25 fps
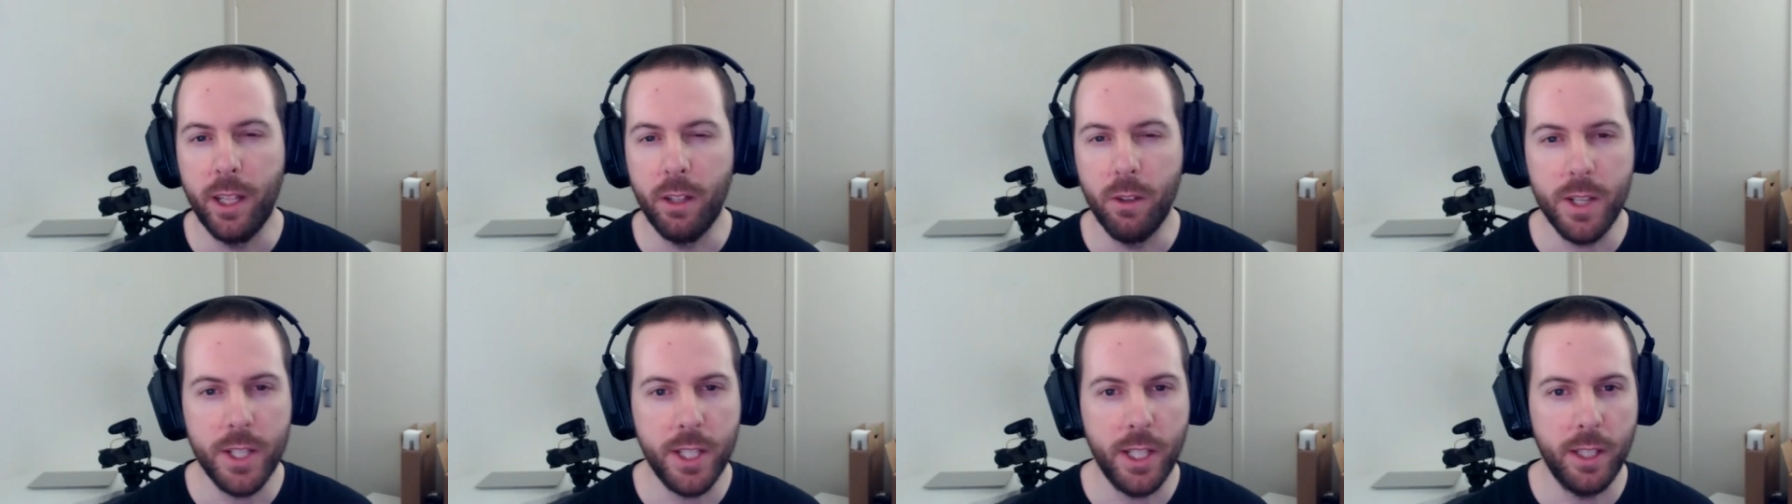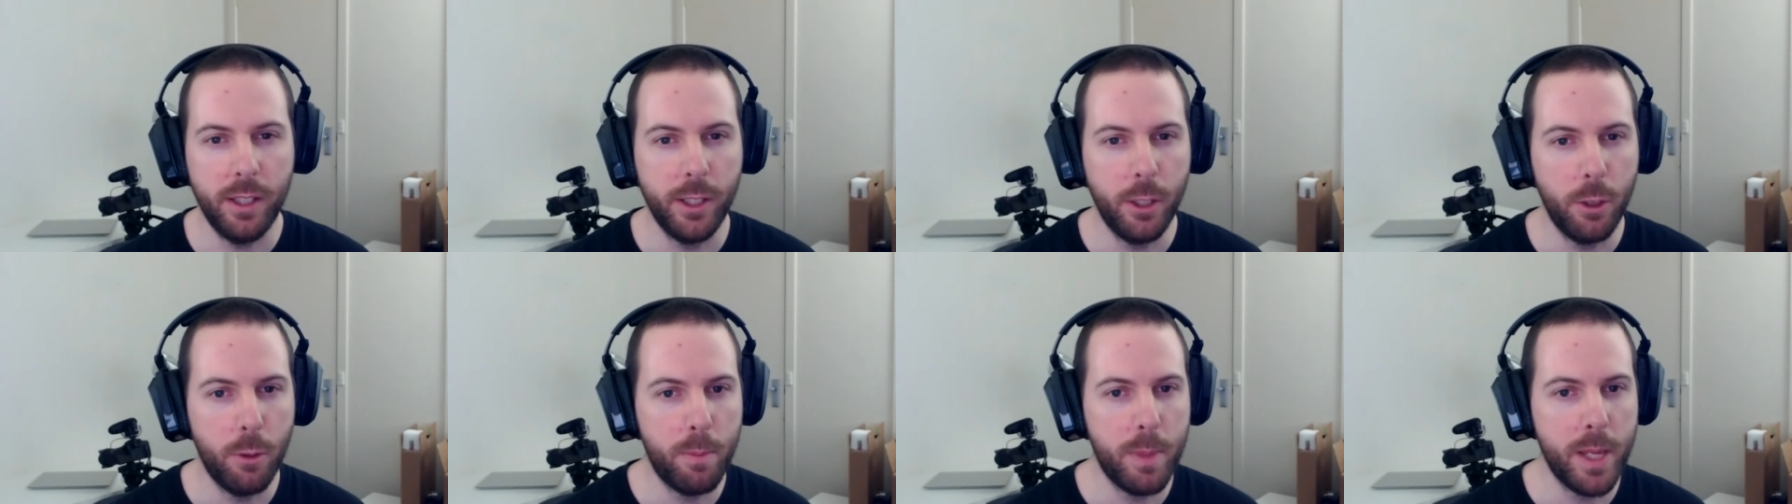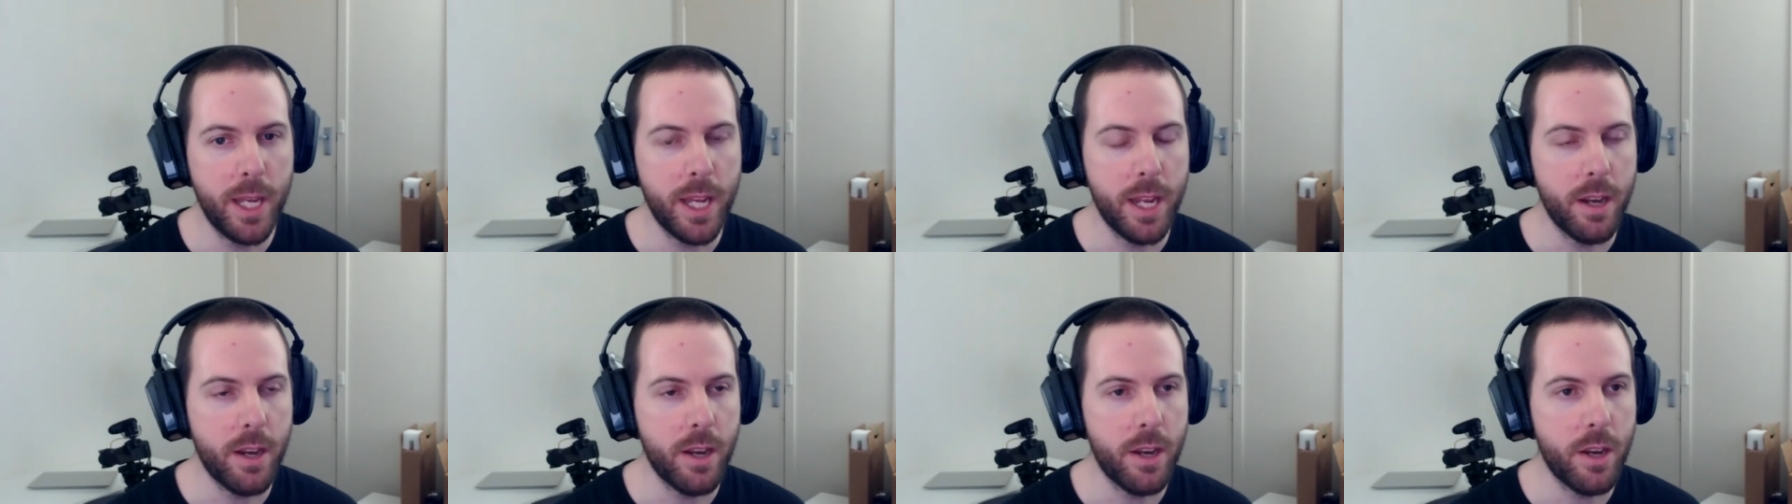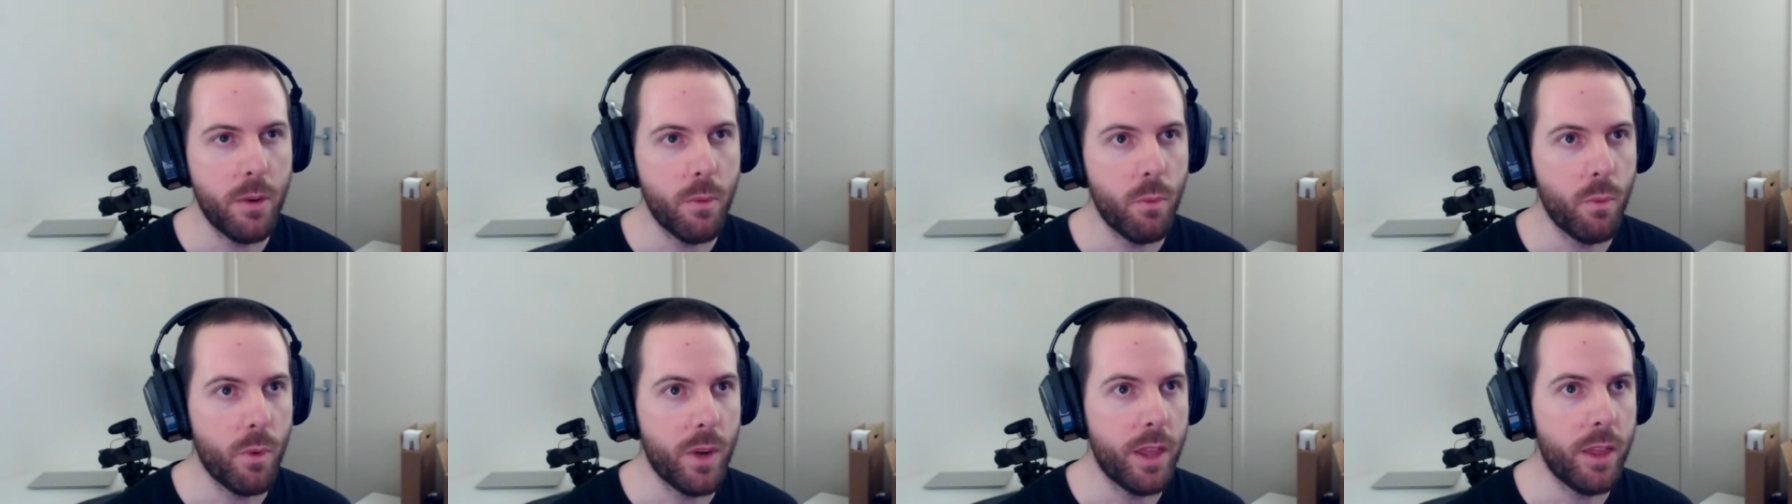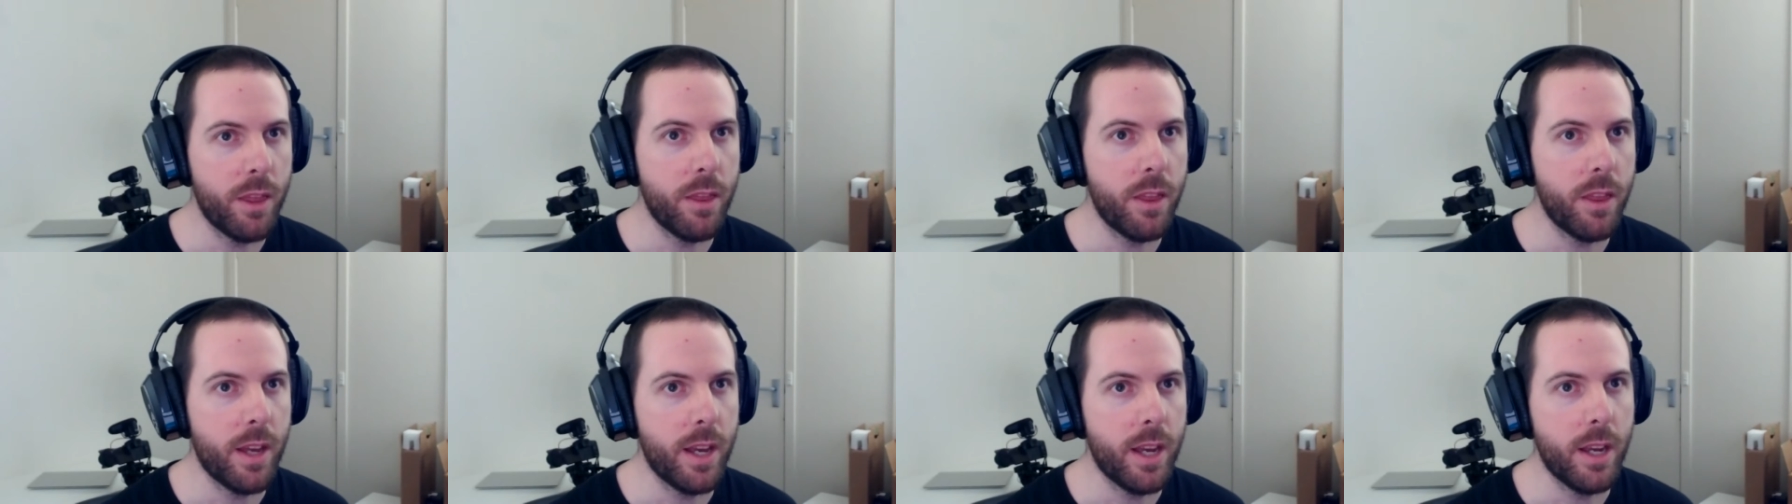There is a little bit
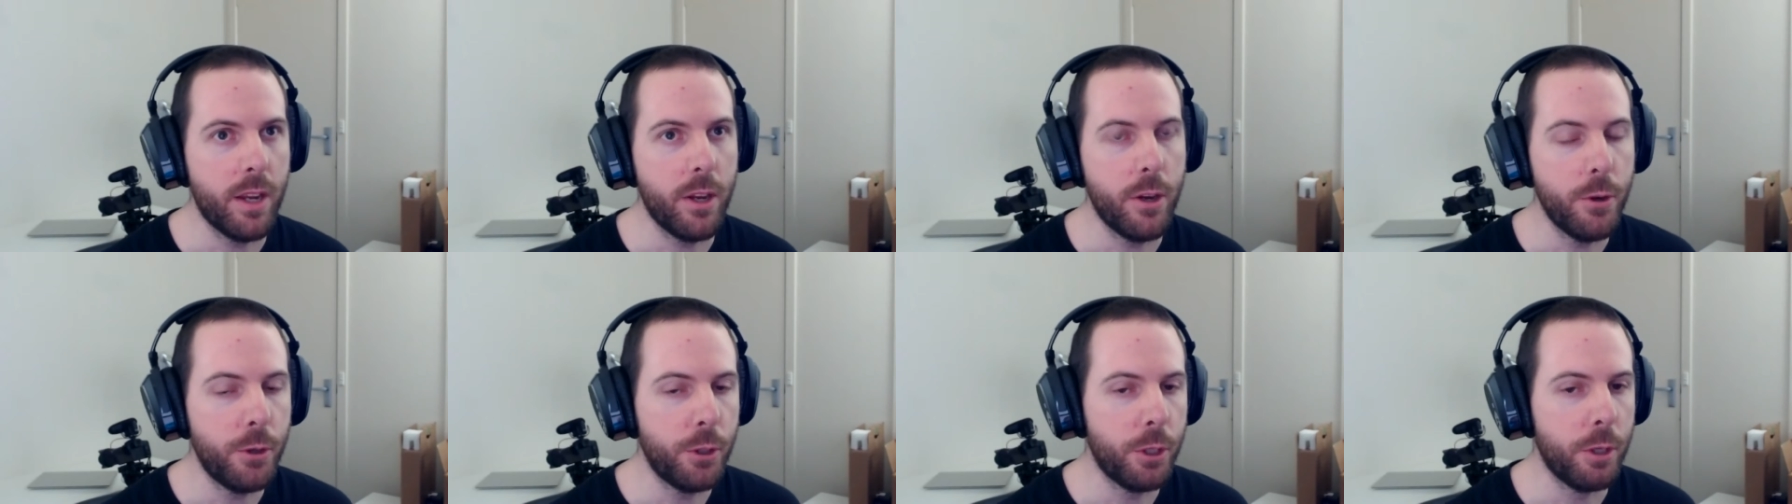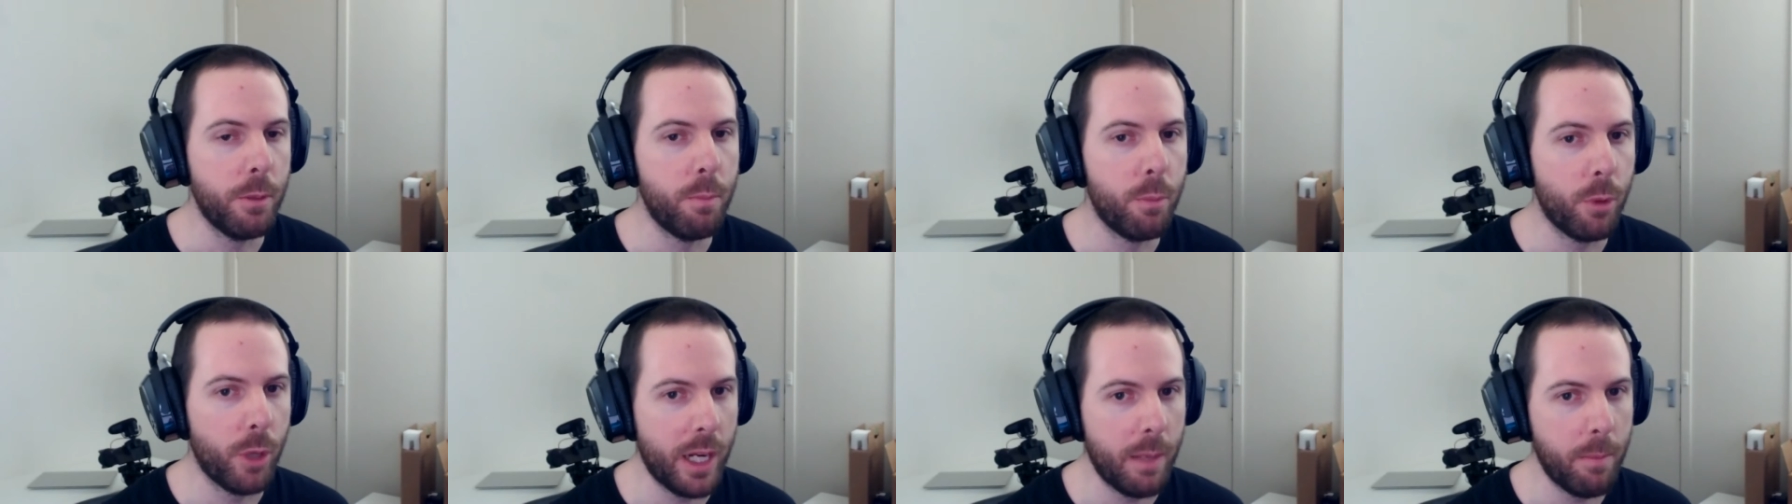with YouTube